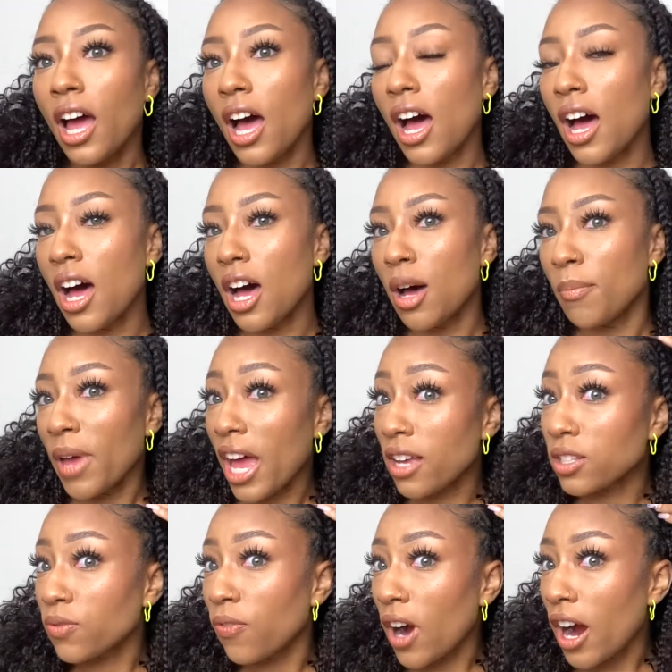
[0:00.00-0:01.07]

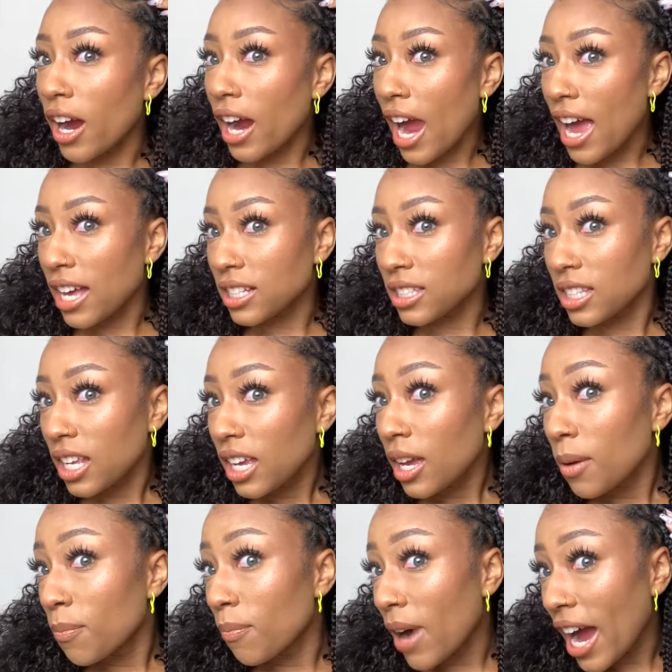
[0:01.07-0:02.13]
As far as
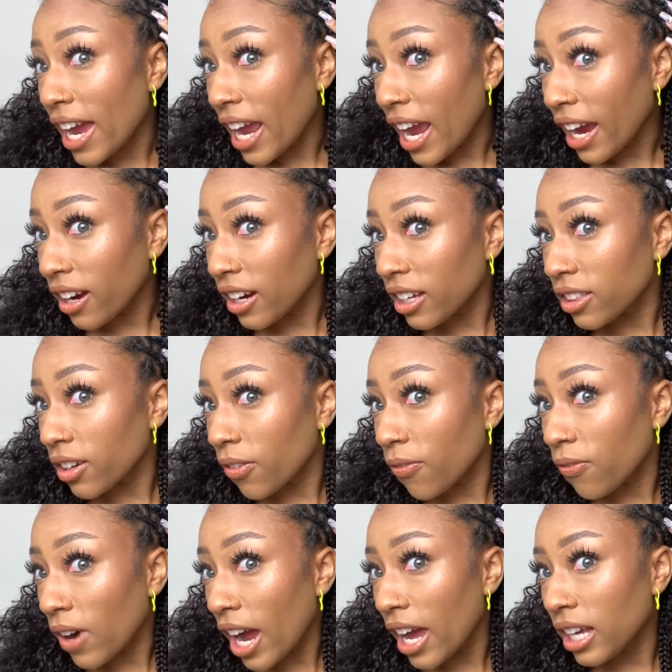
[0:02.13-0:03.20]
my hair in the
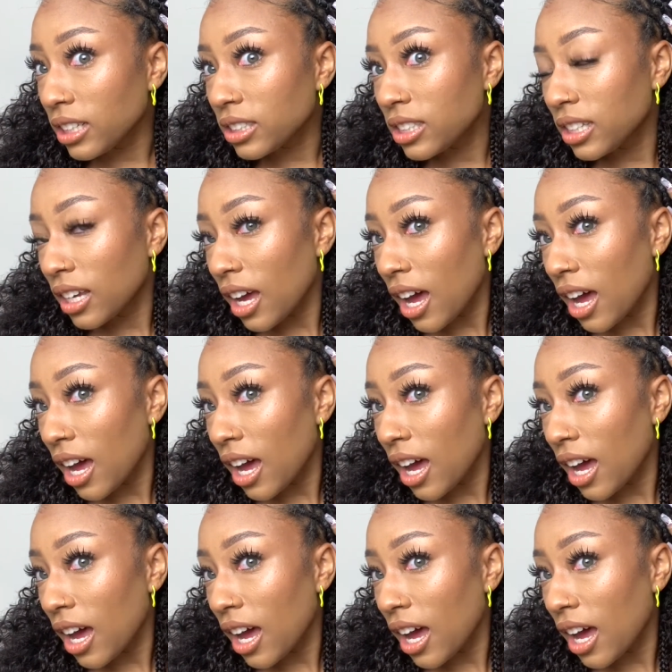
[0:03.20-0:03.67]
front,